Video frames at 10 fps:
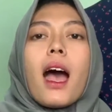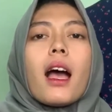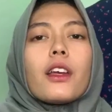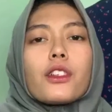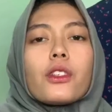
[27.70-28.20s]

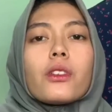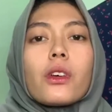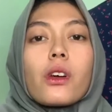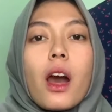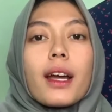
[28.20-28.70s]
As you know
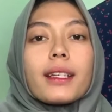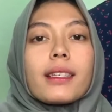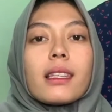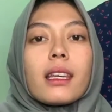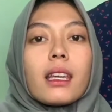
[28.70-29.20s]
guys,
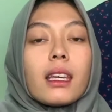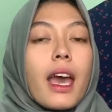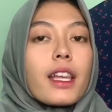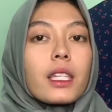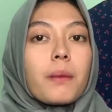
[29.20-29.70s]

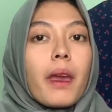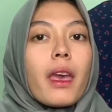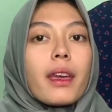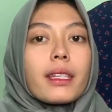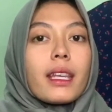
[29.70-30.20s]

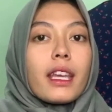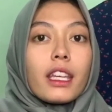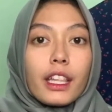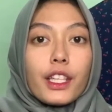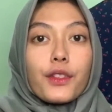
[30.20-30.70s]
ESP is
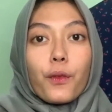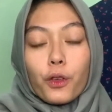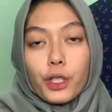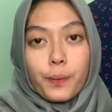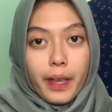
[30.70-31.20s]
English for
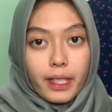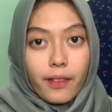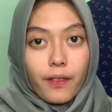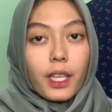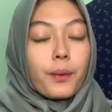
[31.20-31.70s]

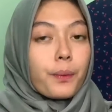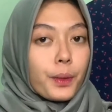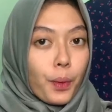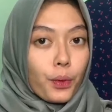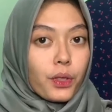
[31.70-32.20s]
specific
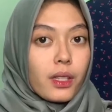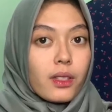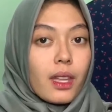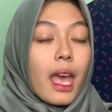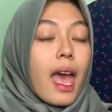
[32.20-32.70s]
purposes
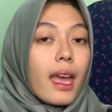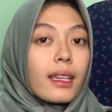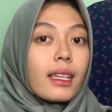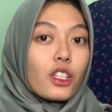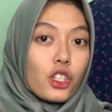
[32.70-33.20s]
and
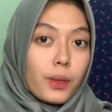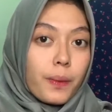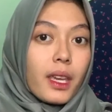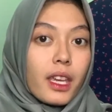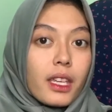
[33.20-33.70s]
EGP
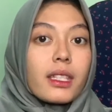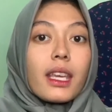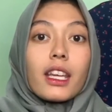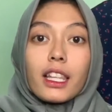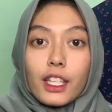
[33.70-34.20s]
is
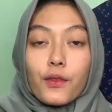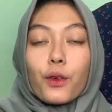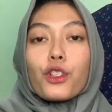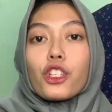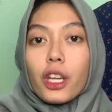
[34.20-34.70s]
English for
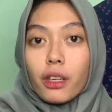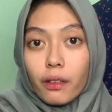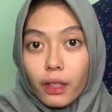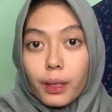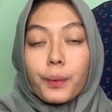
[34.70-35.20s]

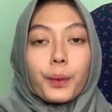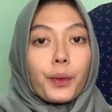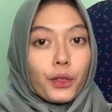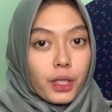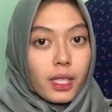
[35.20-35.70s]
general
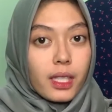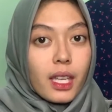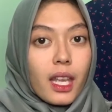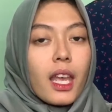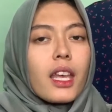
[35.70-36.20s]
purposes.
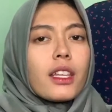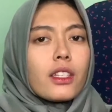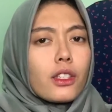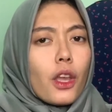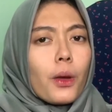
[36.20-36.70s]

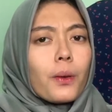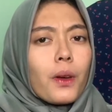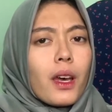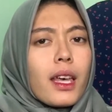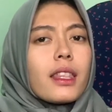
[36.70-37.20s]
So
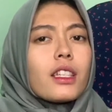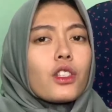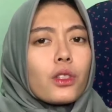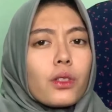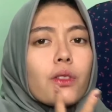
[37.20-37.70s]
these
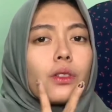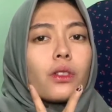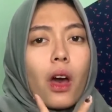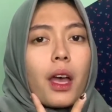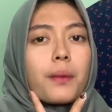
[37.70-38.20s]
two
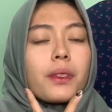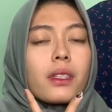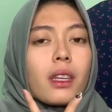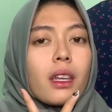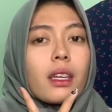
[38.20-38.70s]
types
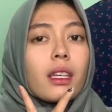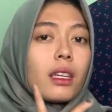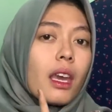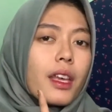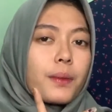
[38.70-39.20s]

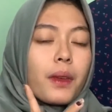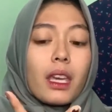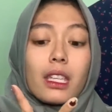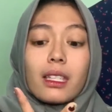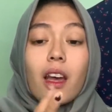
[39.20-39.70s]
ESP
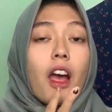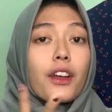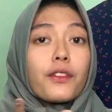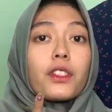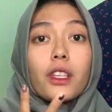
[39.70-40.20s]
is kind
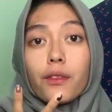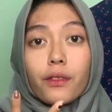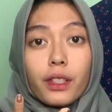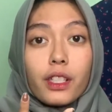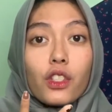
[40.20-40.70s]
of
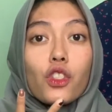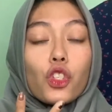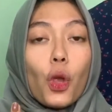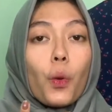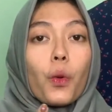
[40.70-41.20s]
different.
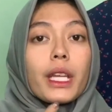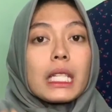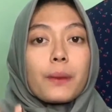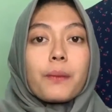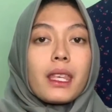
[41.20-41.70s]
So
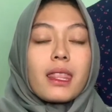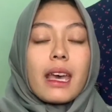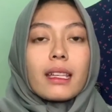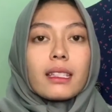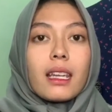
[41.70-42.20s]
it's mean
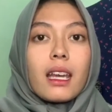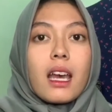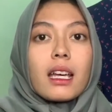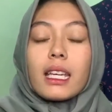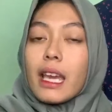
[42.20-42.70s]
that
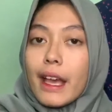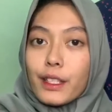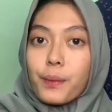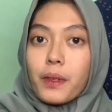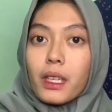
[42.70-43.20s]

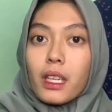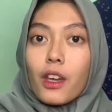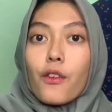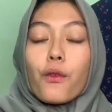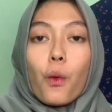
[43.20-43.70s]
ESP
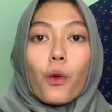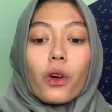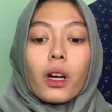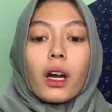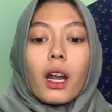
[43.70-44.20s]
for
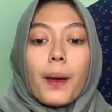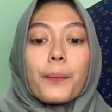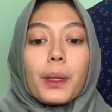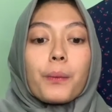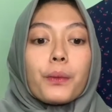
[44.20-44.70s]

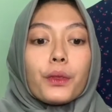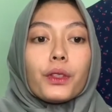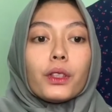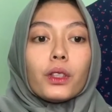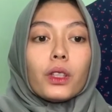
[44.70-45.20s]

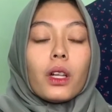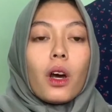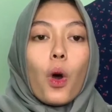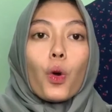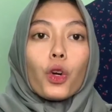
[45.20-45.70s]
people
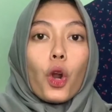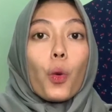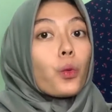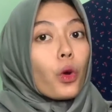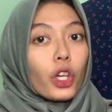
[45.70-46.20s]
or
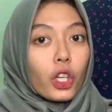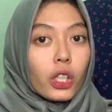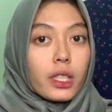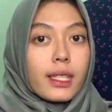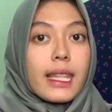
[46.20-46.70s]

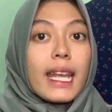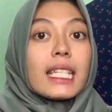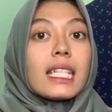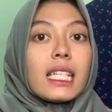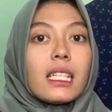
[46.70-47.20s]
workers, they
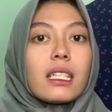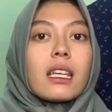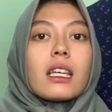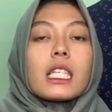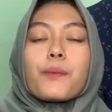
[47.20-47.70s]
need
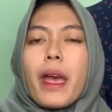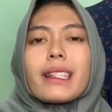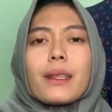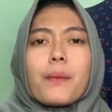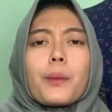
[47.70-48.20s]

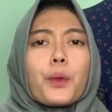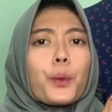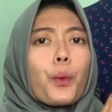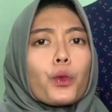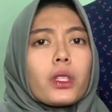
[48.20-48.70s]
specific
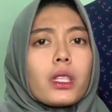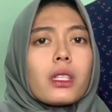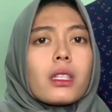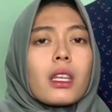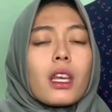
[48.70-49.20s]

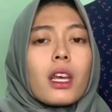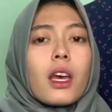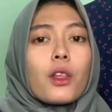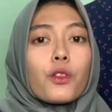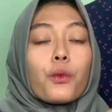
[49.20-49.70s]
purposes
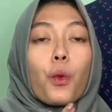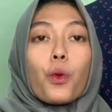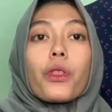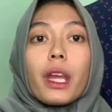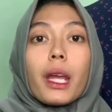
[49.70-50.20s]
for
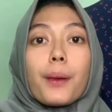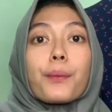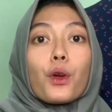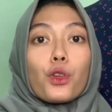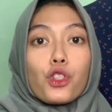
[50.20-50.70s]
their
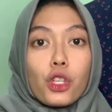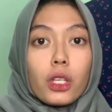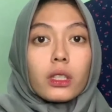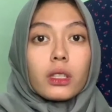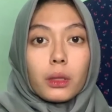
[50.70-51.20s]
approach
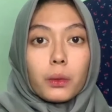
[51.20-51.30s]
to.